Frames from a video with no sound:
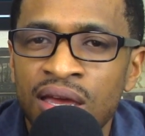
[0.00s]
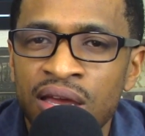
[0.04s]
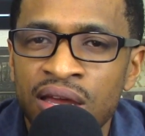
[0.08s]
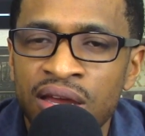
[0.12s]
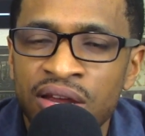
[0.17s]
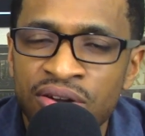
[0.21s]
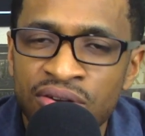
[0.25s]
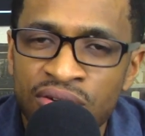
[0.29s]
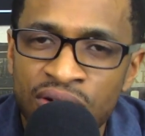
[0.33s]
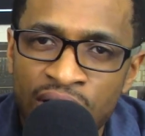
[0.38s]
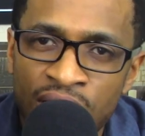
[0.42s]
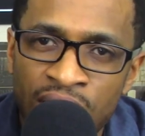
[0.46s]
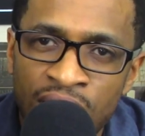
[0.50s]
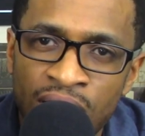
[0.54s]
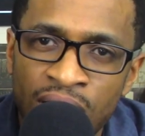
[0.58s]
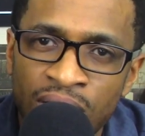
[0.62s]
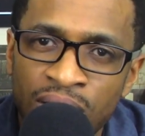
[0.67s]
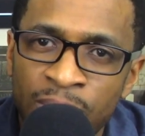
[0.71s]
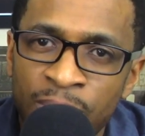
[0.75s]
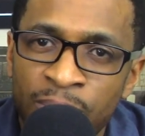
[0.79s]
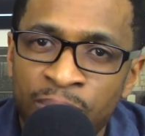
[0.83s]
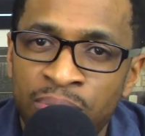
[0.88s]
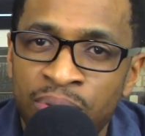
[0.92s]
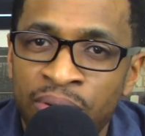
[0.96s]
you know, all
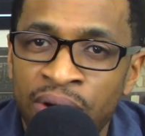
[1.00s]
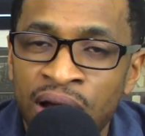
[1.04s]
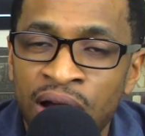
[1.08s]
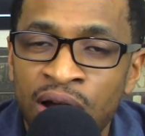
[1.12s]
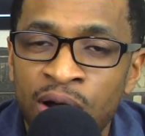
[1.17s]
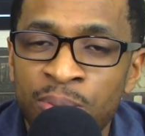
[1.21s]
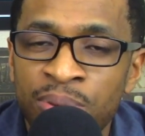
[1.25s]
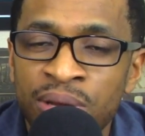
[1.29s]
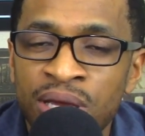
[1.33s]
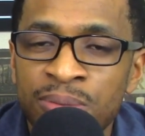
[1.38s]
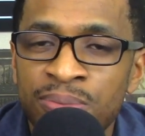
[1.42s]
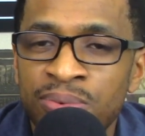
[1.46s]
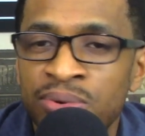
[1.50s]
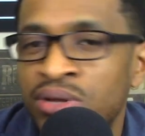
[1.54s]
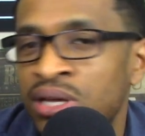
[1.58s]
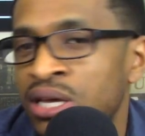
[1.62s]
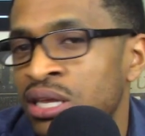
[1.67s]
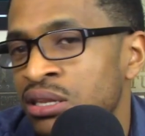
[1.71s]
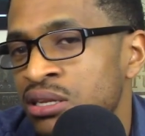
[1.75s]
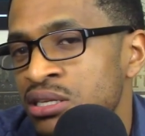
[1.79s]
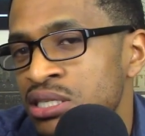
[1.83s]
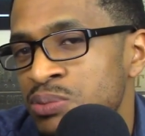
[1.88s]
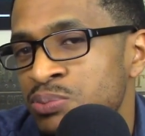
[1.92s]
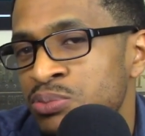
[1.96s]
the brown people
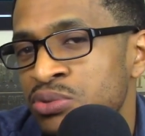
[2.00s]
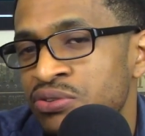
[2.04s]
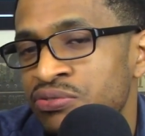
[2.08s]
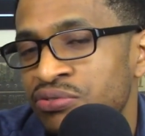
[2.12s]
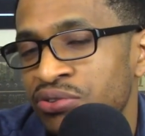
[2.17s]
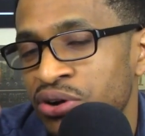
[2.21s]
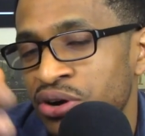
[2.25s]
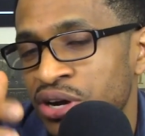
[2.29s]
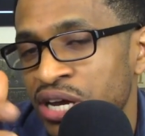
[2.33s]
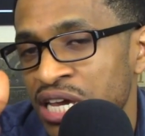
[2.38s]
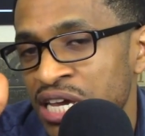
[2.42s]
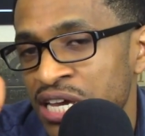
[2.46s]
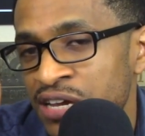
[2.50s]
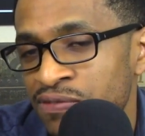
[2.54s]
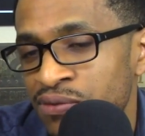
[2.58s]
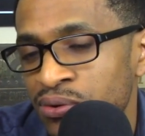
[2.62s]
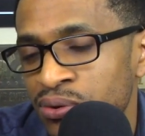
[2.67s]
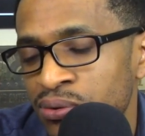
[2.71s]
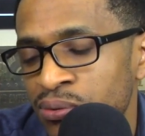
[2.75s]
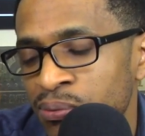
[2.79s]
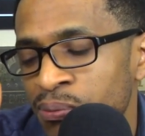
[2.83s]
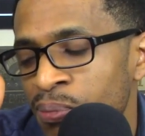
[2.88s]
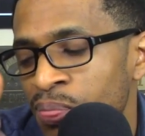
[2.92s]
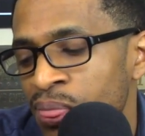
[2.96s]
in this movie are
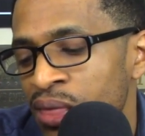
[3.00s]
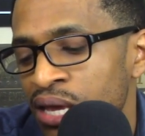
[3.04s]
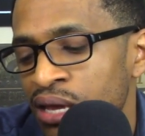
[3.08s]
evil